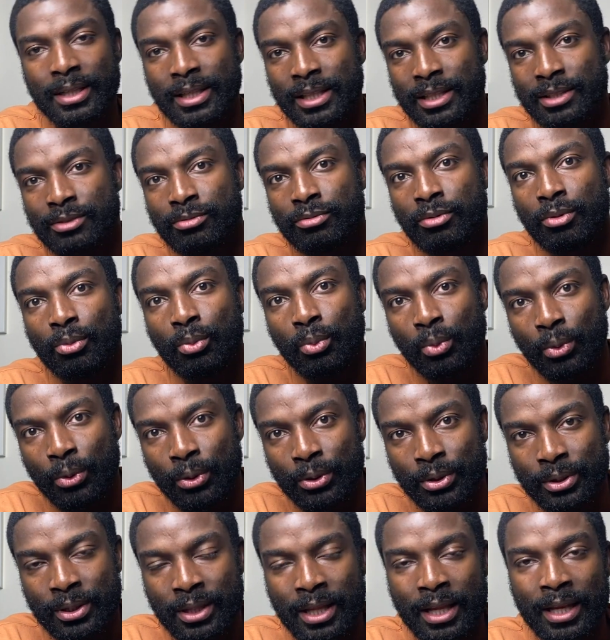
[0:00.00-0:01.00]
this
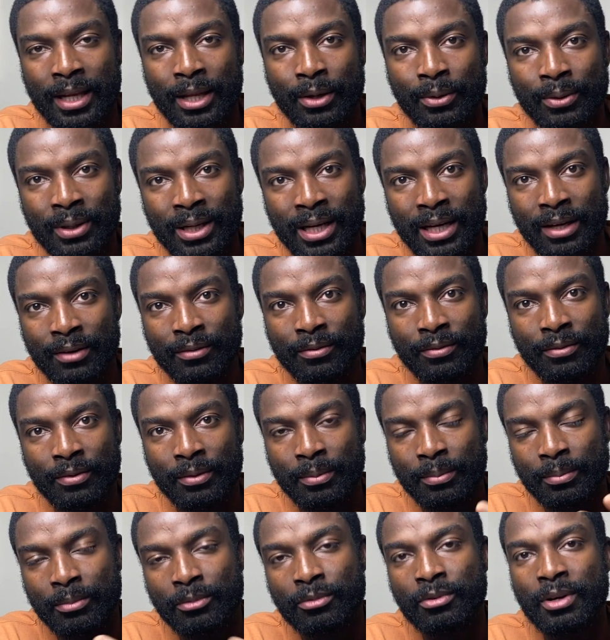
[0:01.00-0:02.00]
reward that they'll get
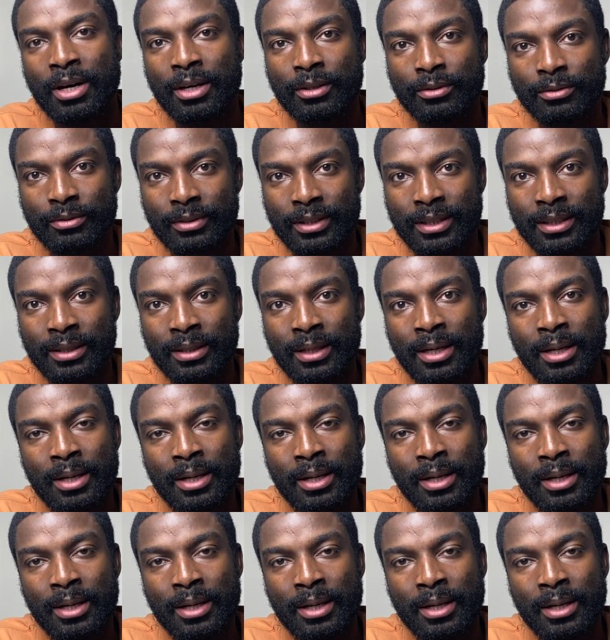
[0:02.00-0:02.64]
from ground rent.